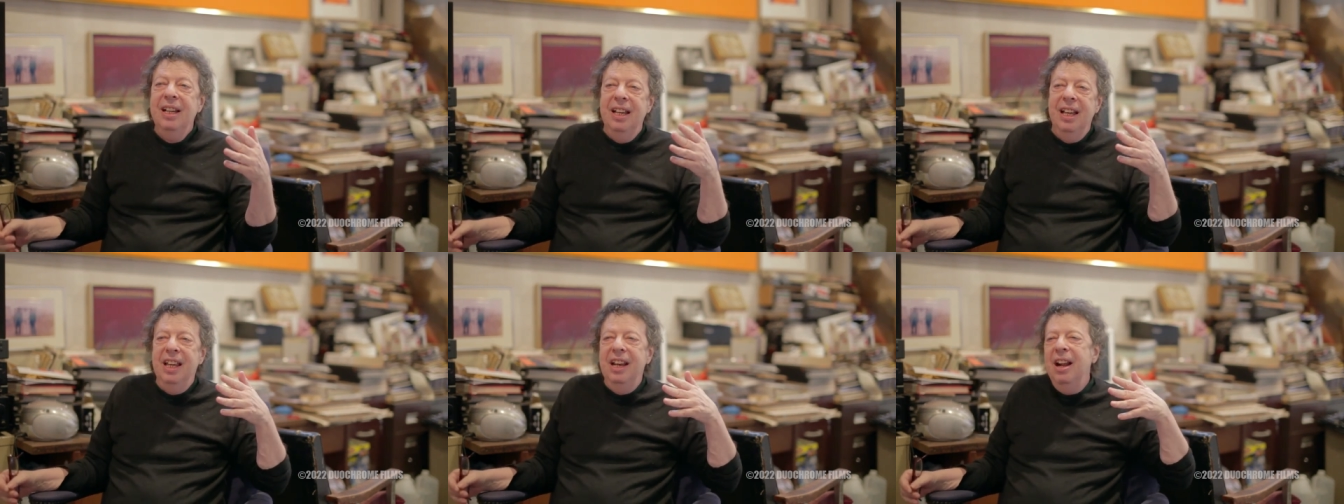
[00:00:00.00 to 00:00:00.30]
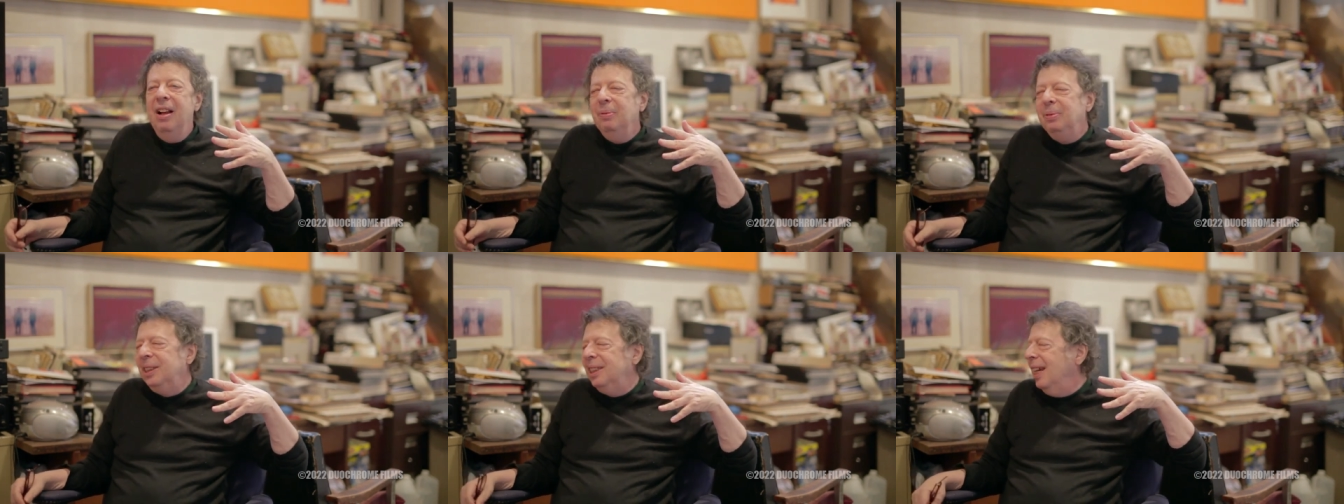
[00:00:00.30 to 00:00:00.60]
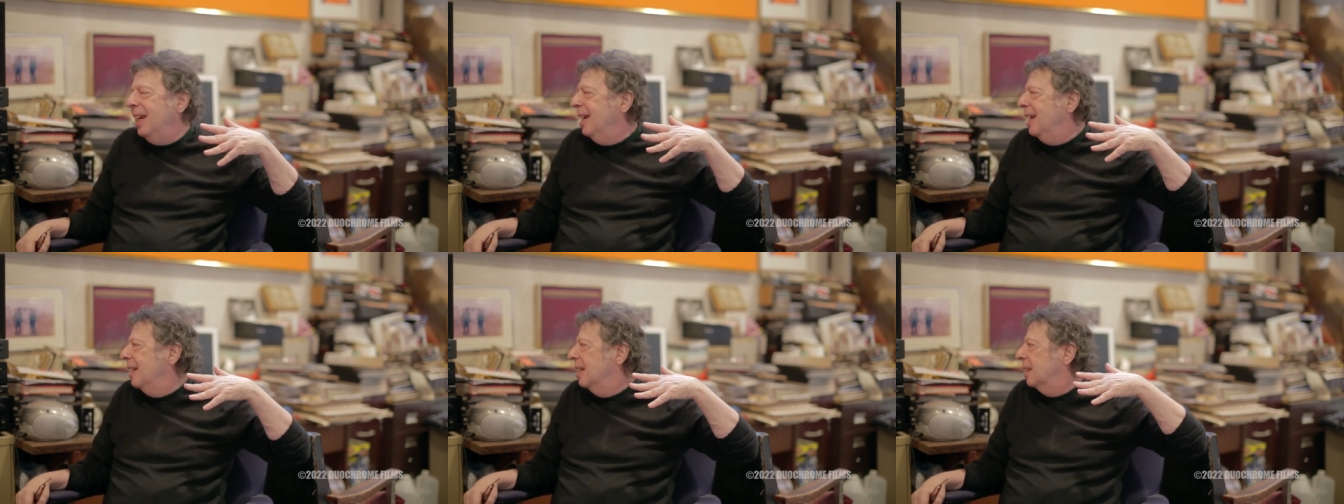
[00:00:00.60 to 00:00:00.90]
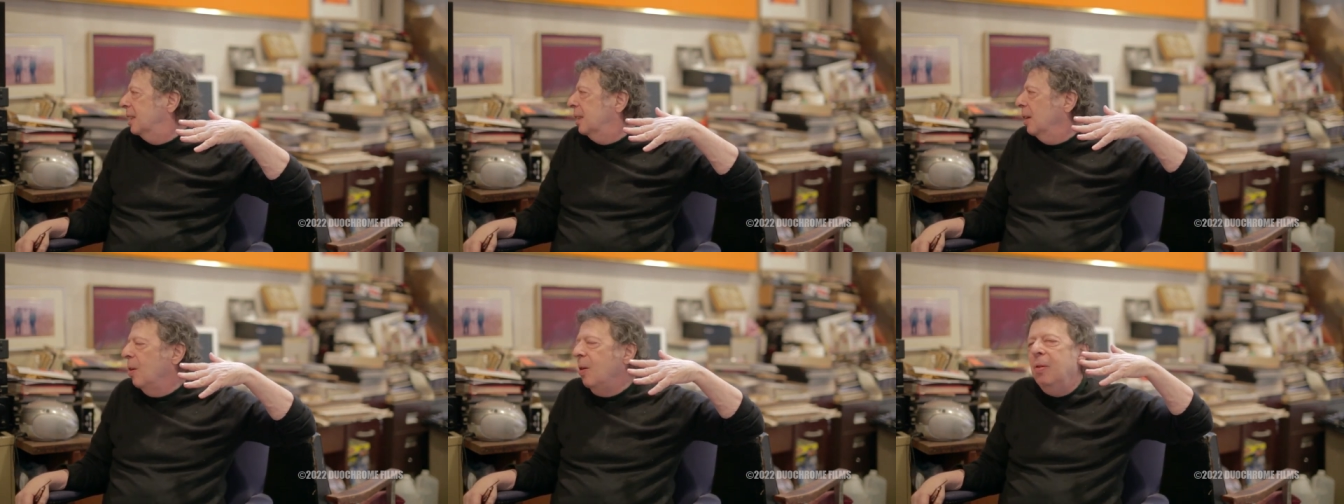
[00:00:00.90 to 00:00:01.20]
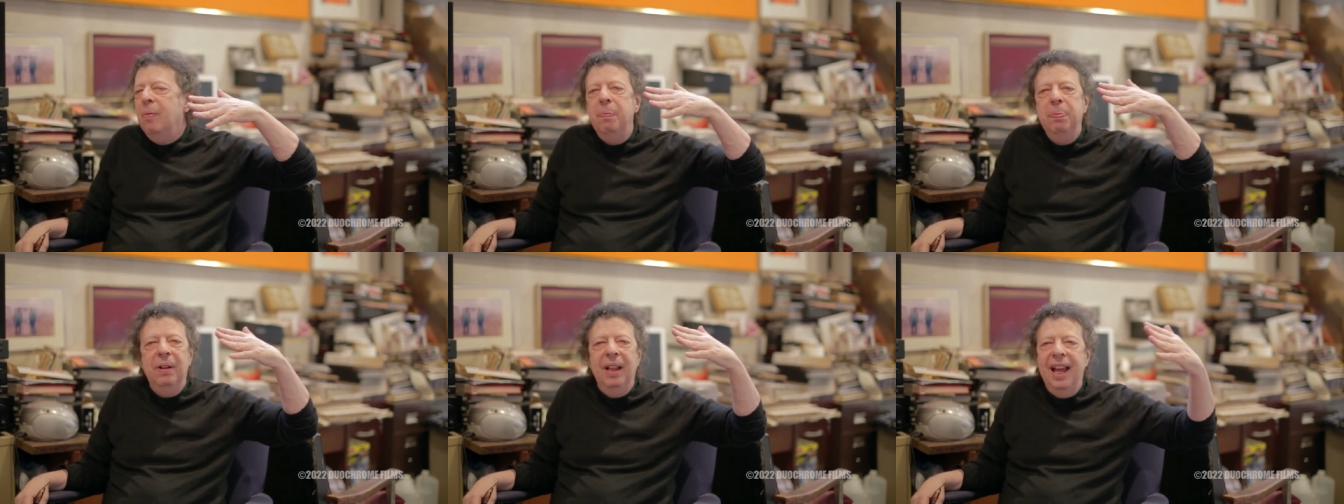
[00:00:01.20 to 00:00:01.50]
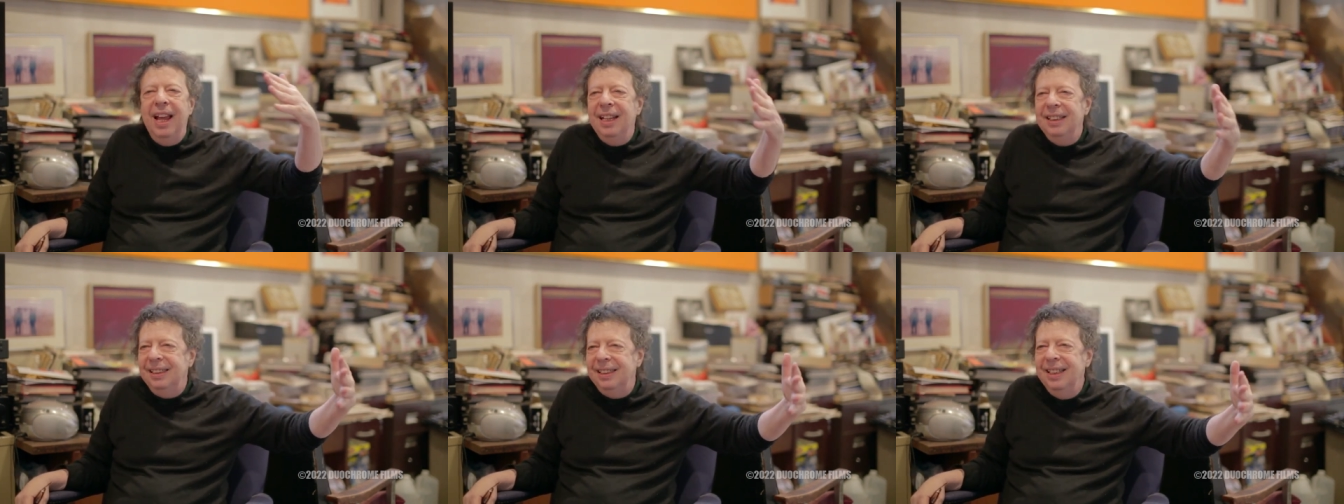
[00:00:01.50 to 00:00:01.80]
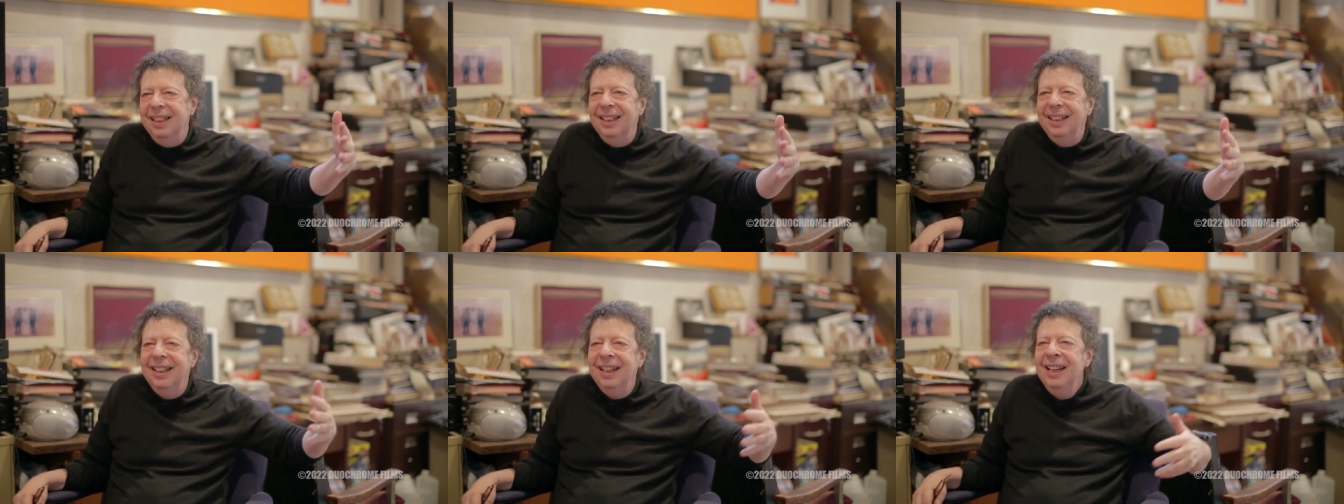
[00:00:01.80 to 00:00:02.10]
And I'm saying it's all
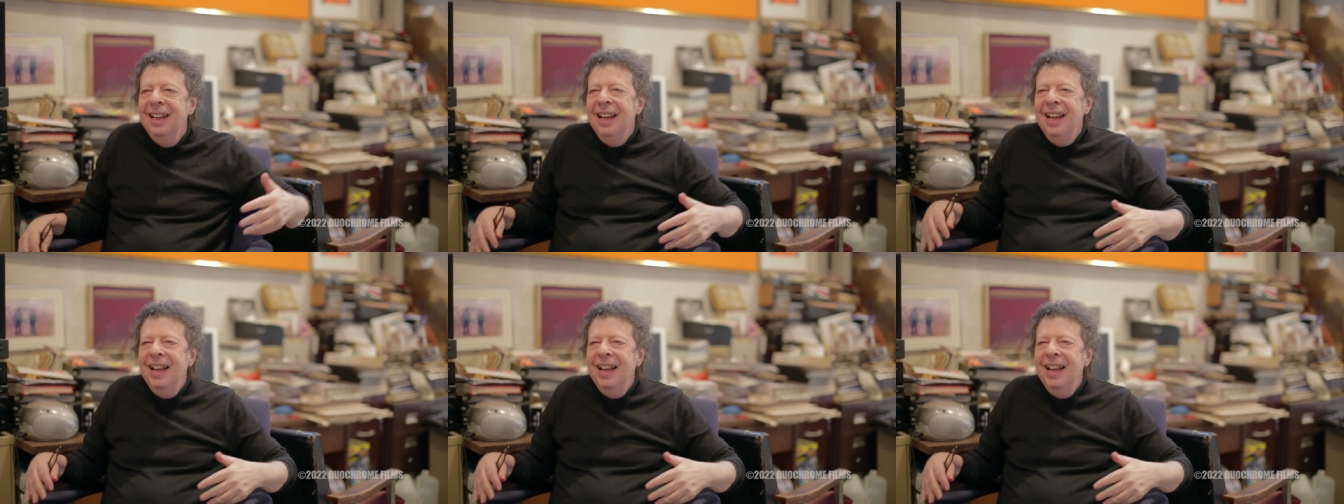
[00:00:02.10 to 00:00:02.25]
plastic,